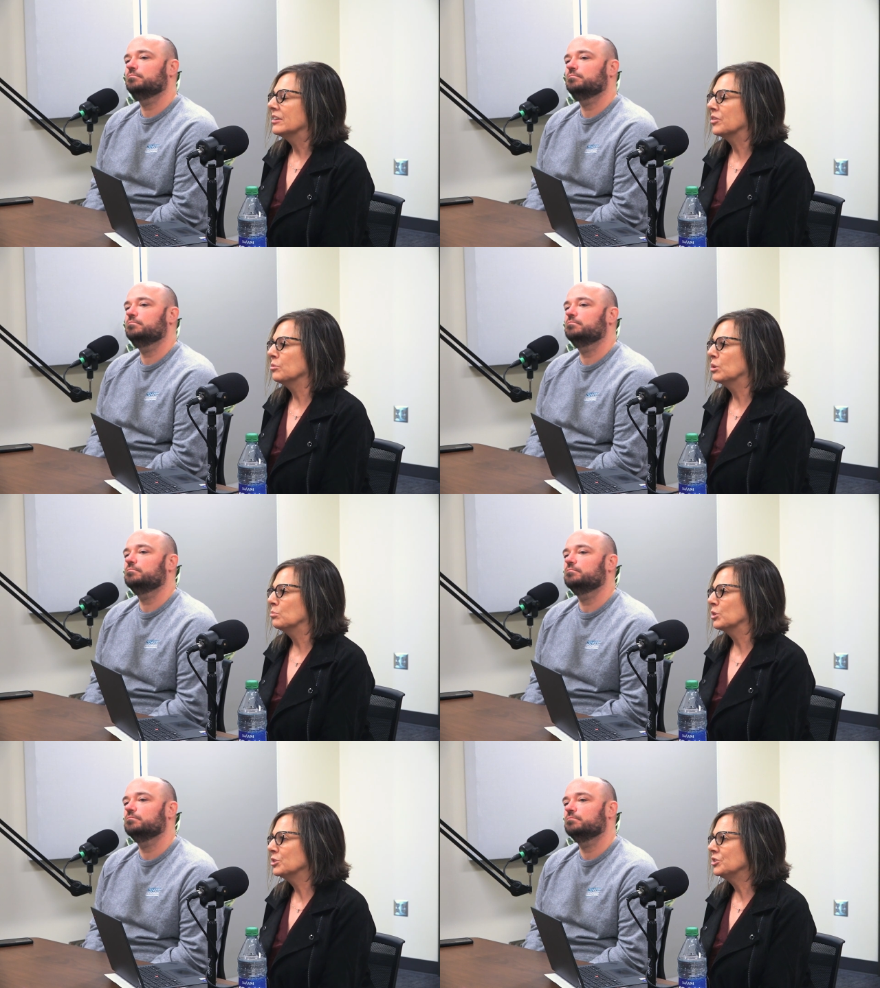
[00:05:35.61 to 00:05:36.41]
Speaker 1: And so what
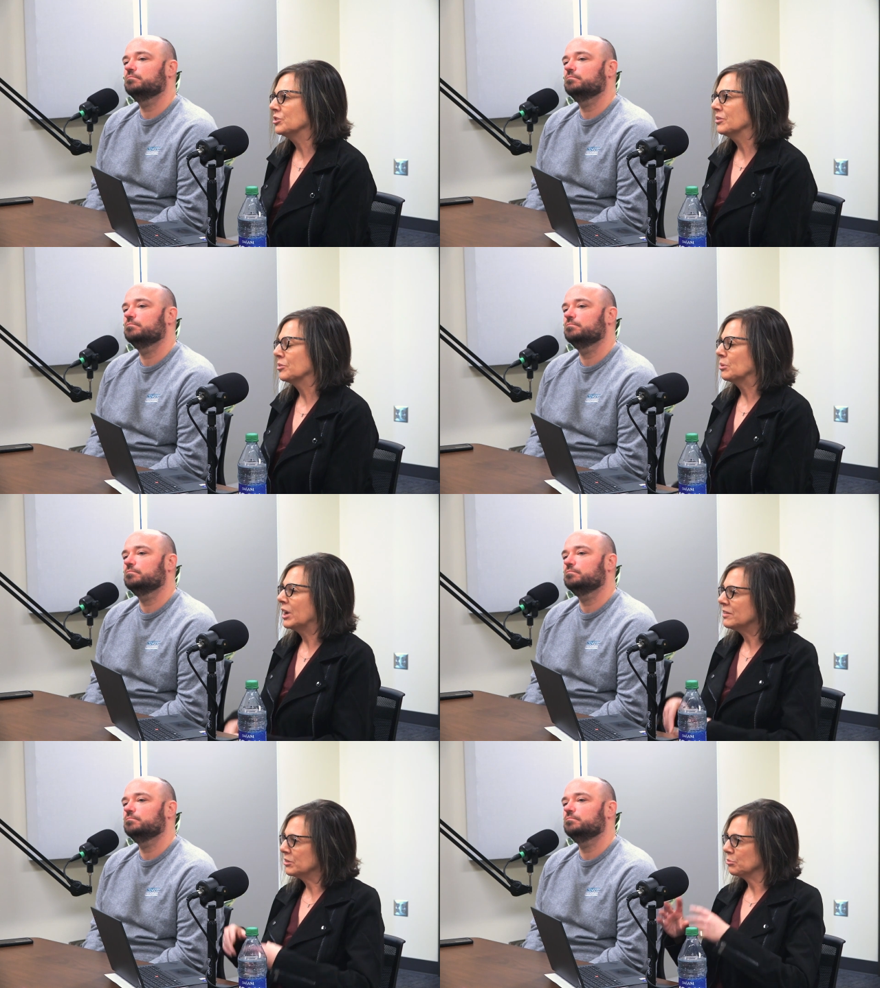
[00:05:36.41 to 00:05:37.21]
we'll do is we'll
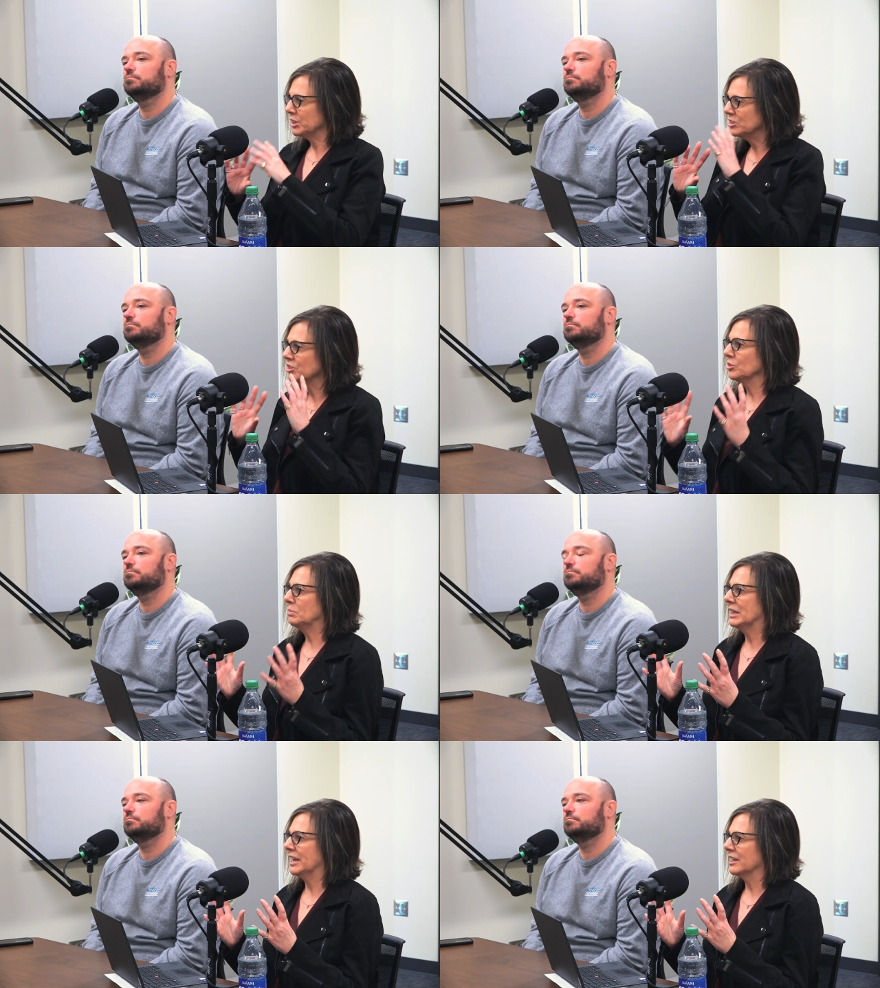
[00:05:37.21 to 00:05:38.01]
have a regional
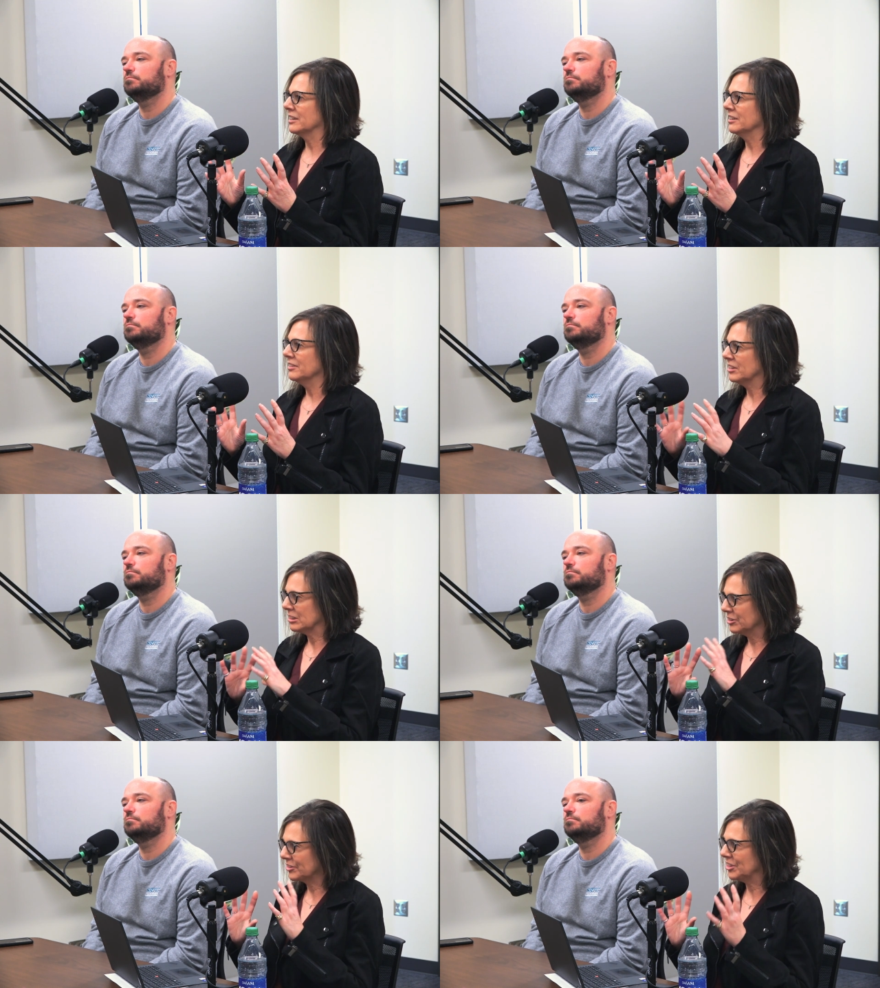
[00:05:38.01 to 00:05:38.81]
plan
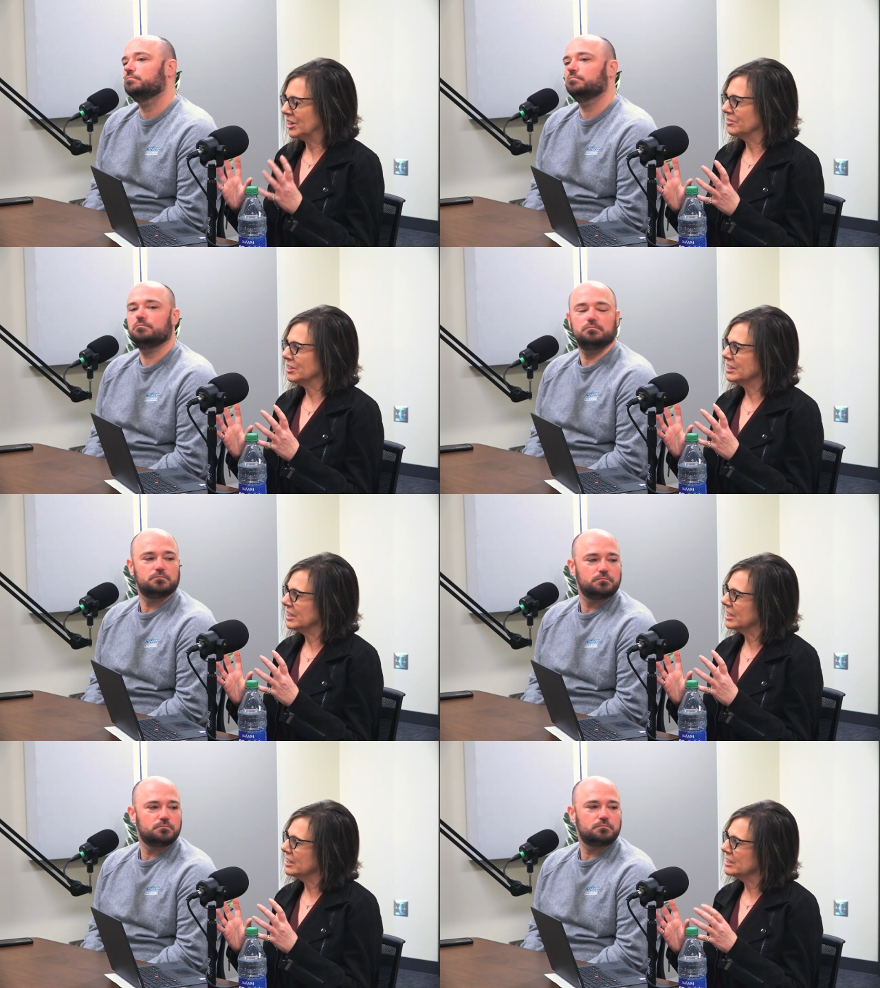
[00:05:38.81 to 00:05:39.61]
that looks at
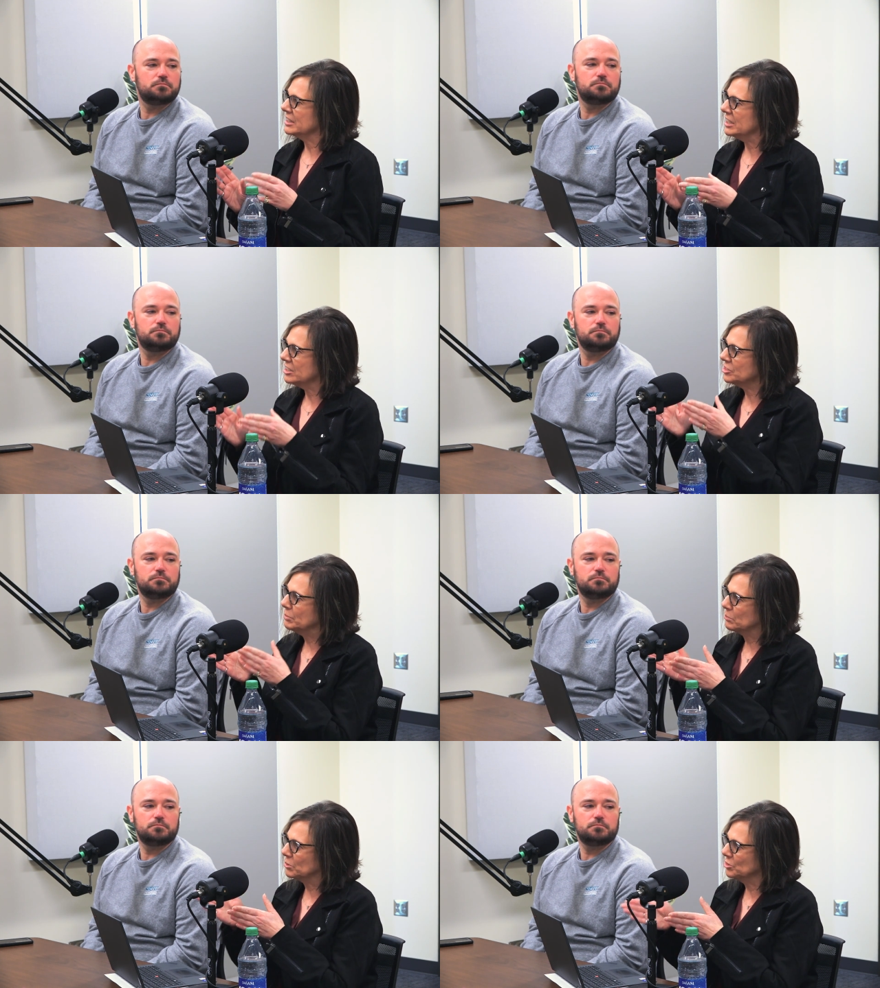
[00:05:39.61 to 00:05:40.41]
everything and then each
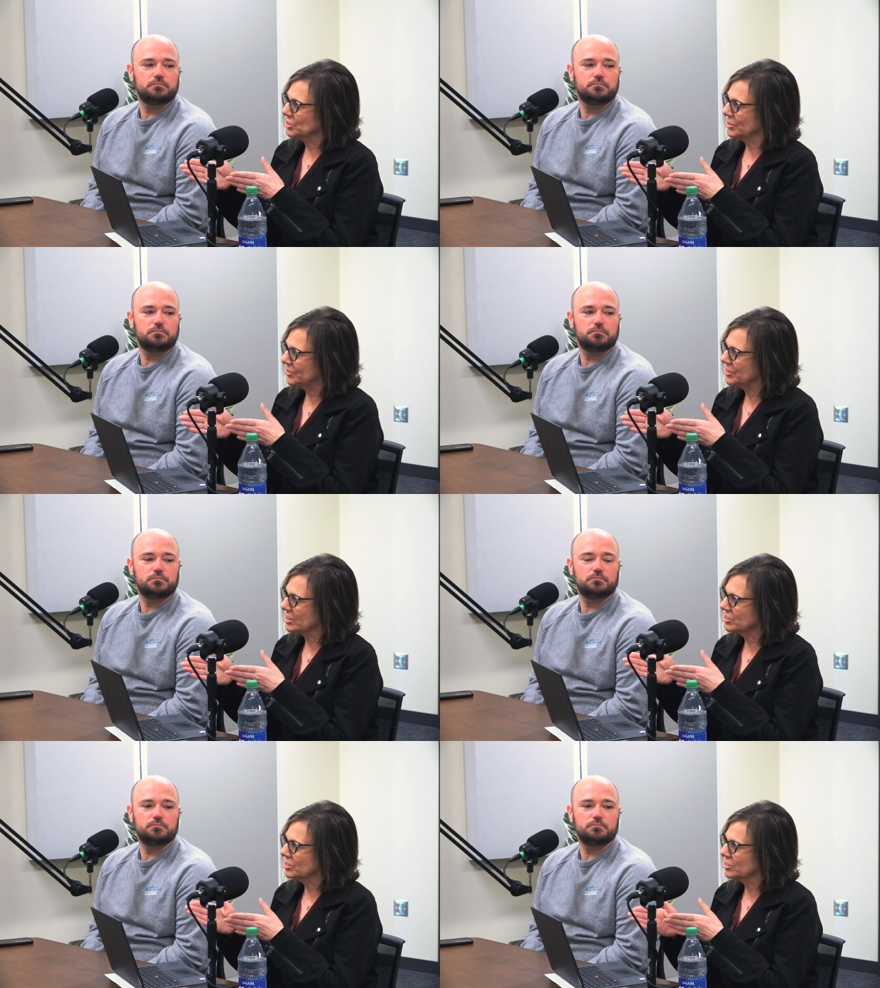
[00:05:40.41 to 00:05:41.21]
member
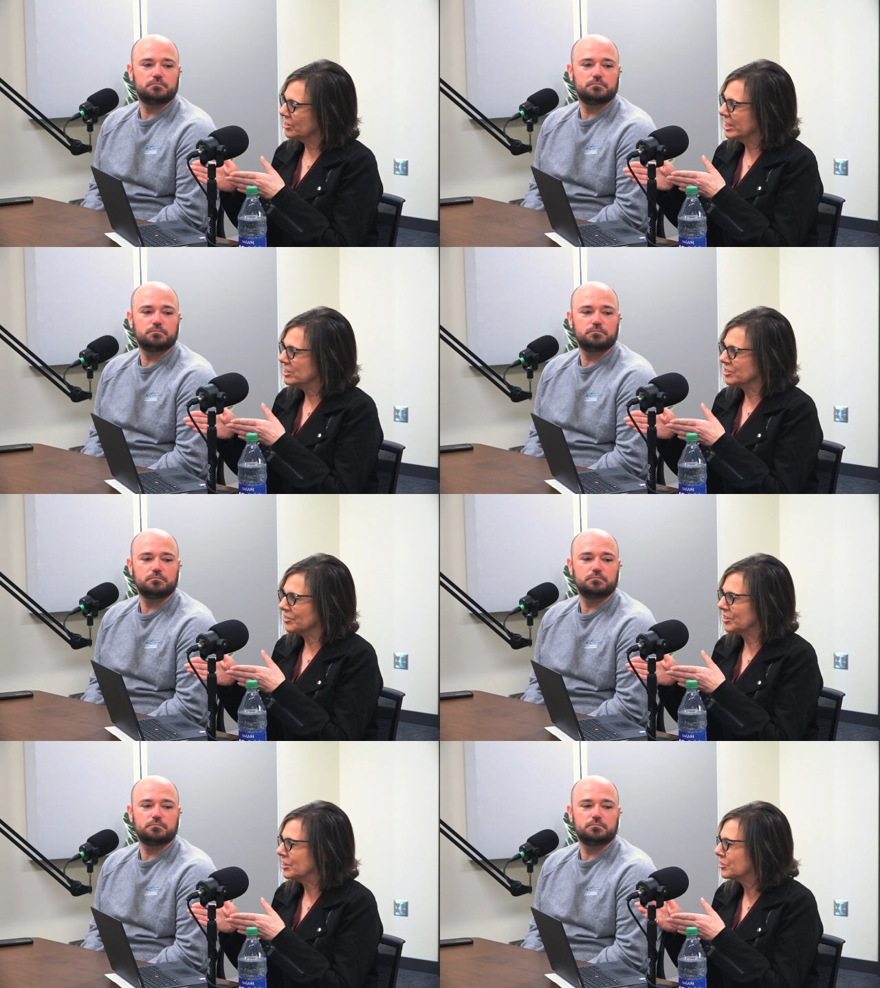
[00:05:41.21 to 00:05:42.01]
jurisdiction or agency.